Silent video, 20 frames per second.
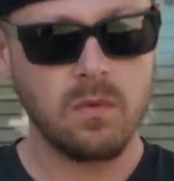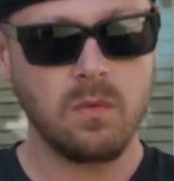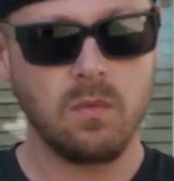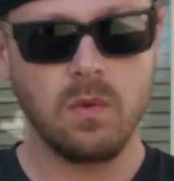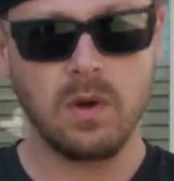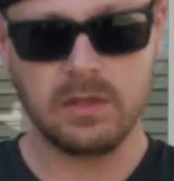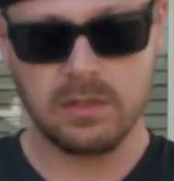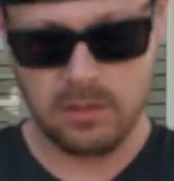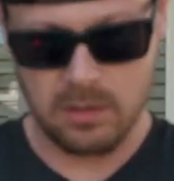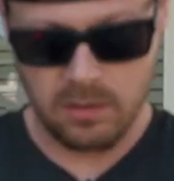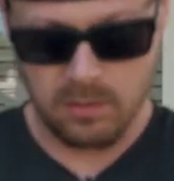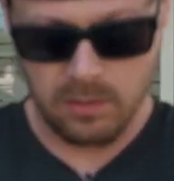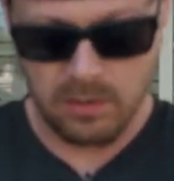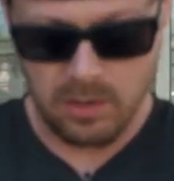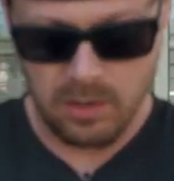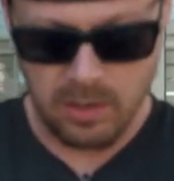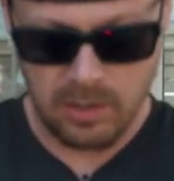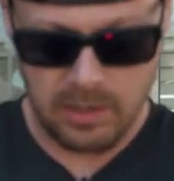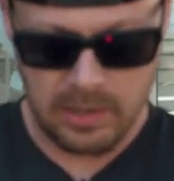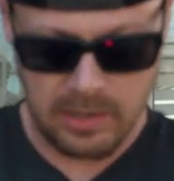what's
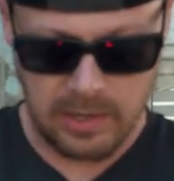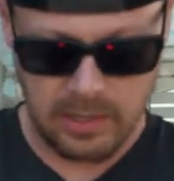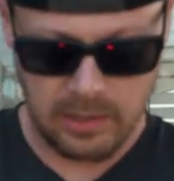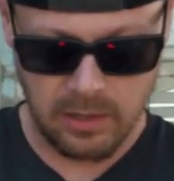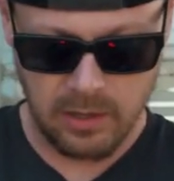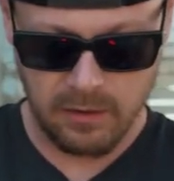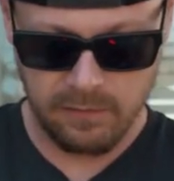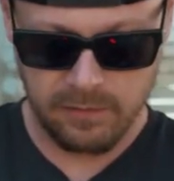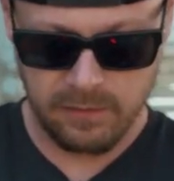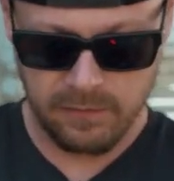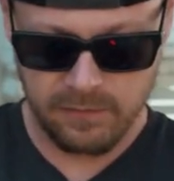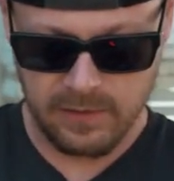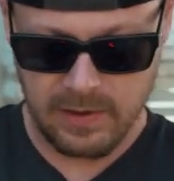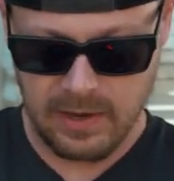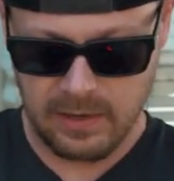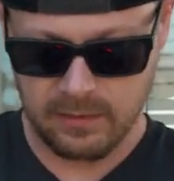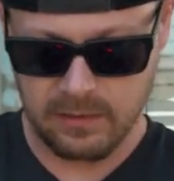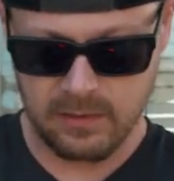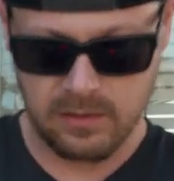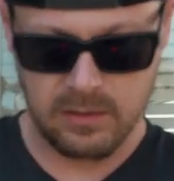going on. And I love the
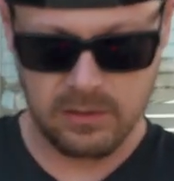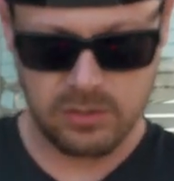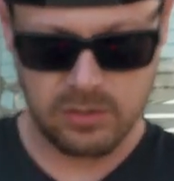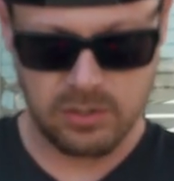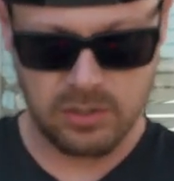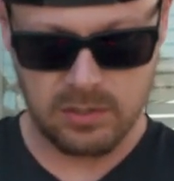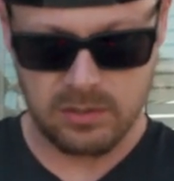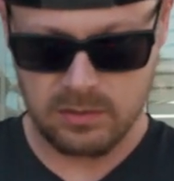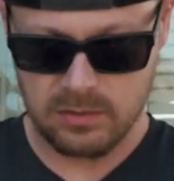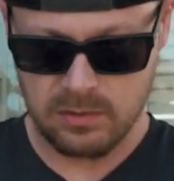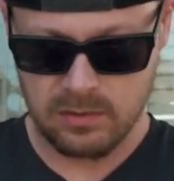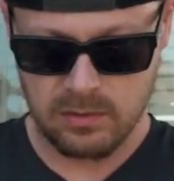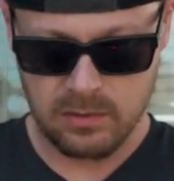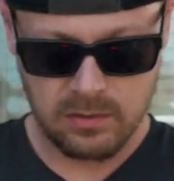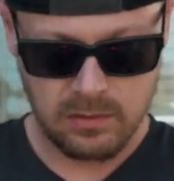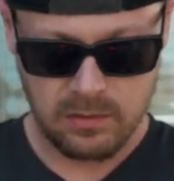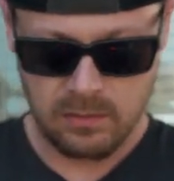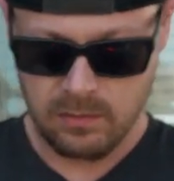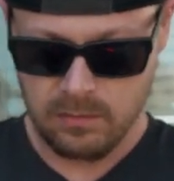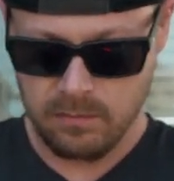fact that this just,
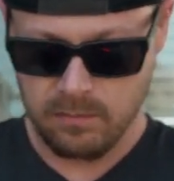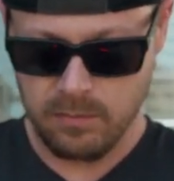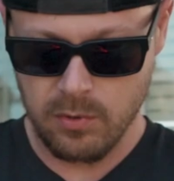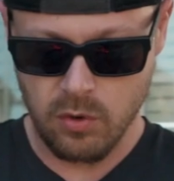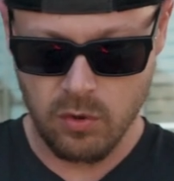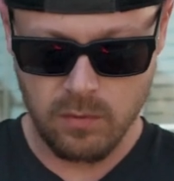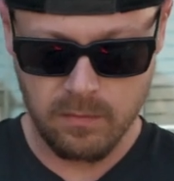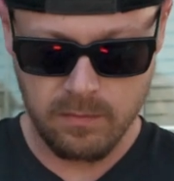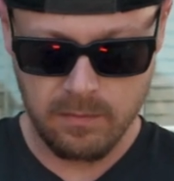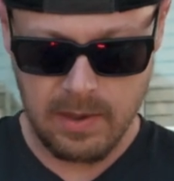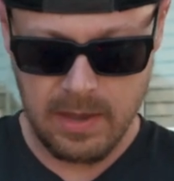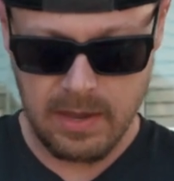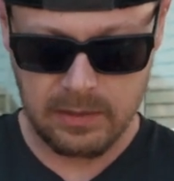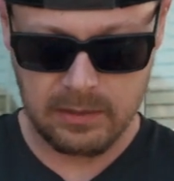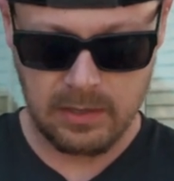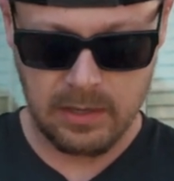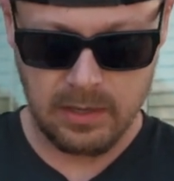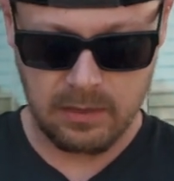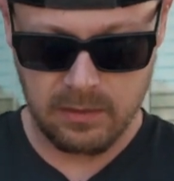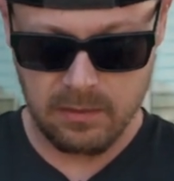boom,
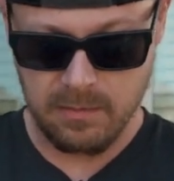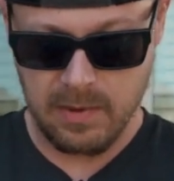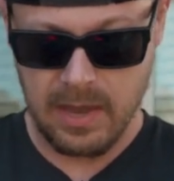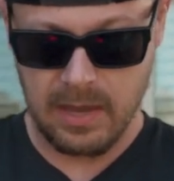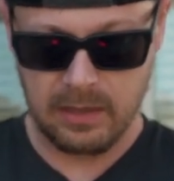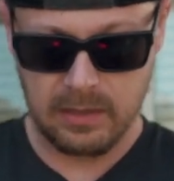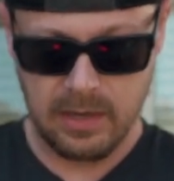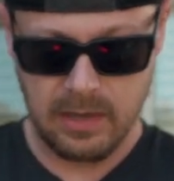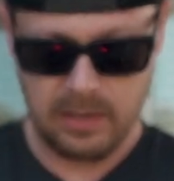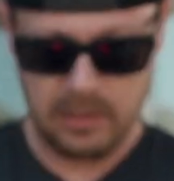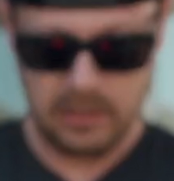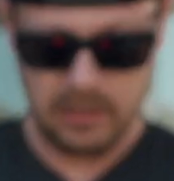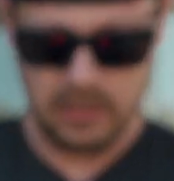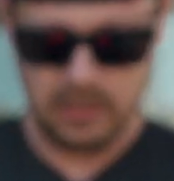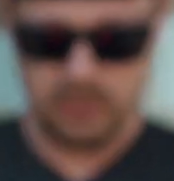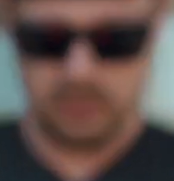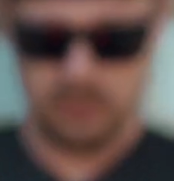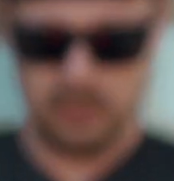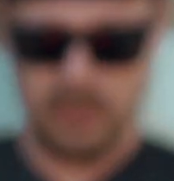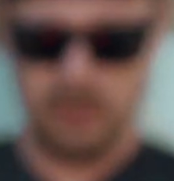magnetic. The magnet
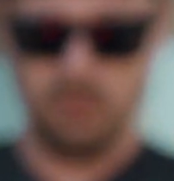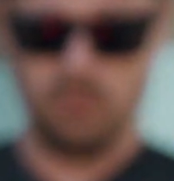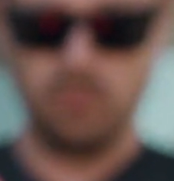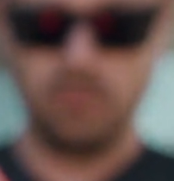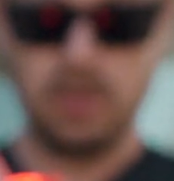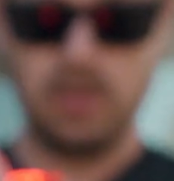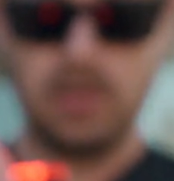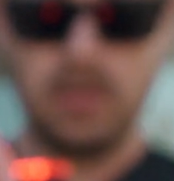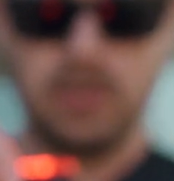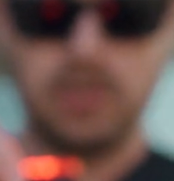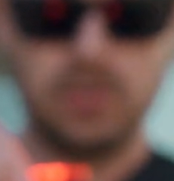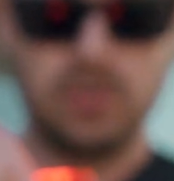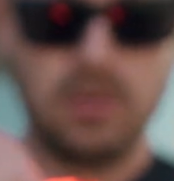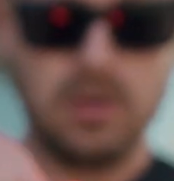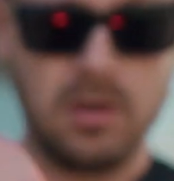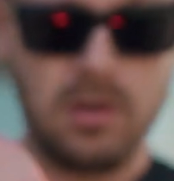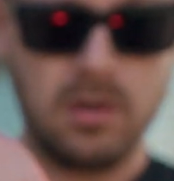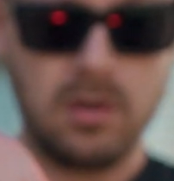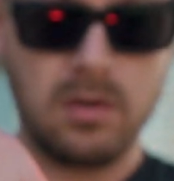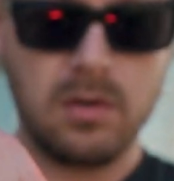is like really
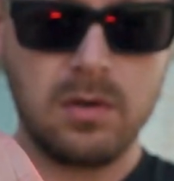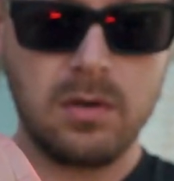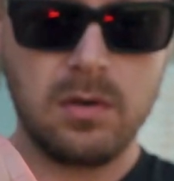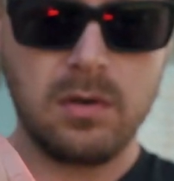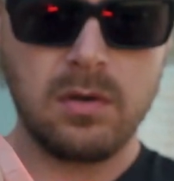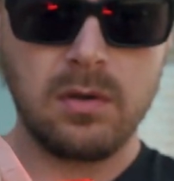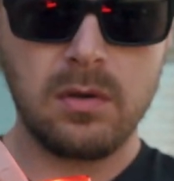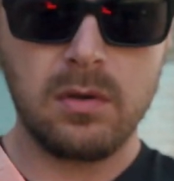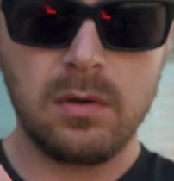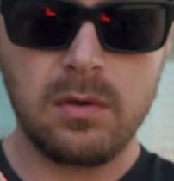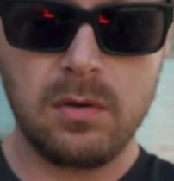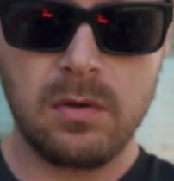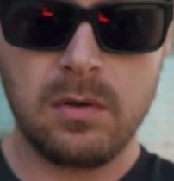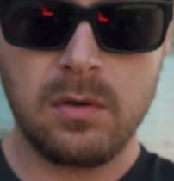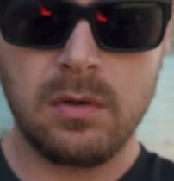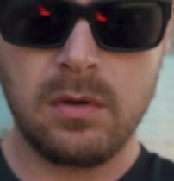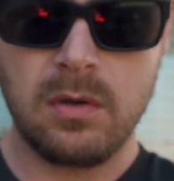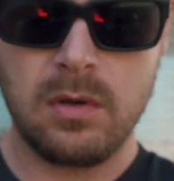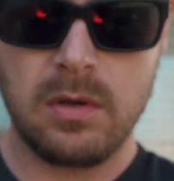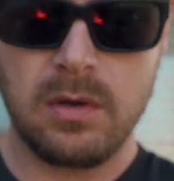strong.
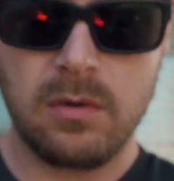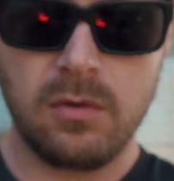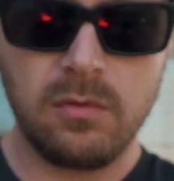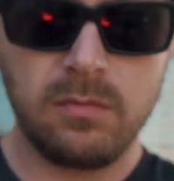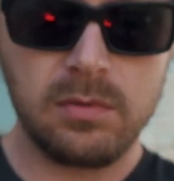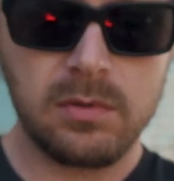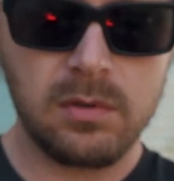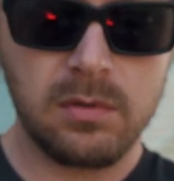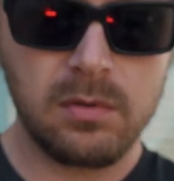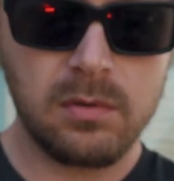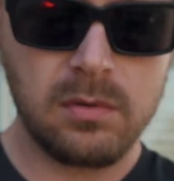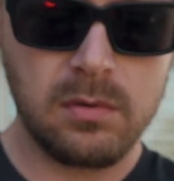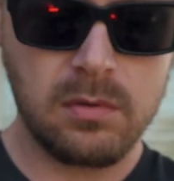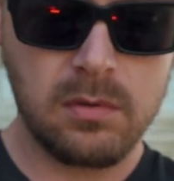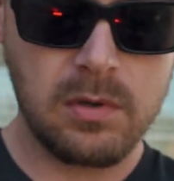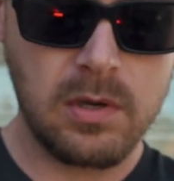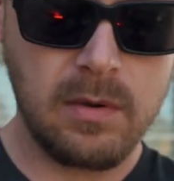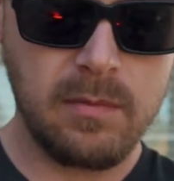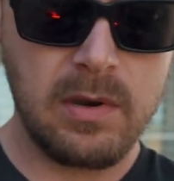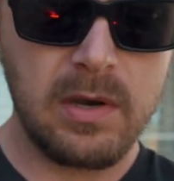Oops.
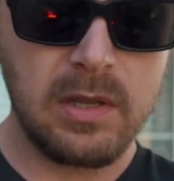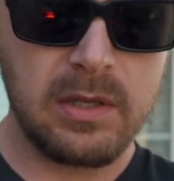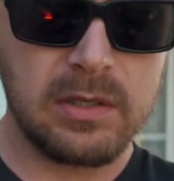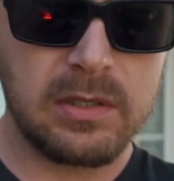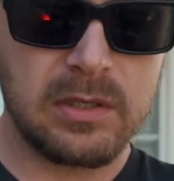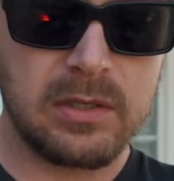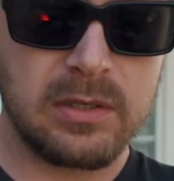I mean,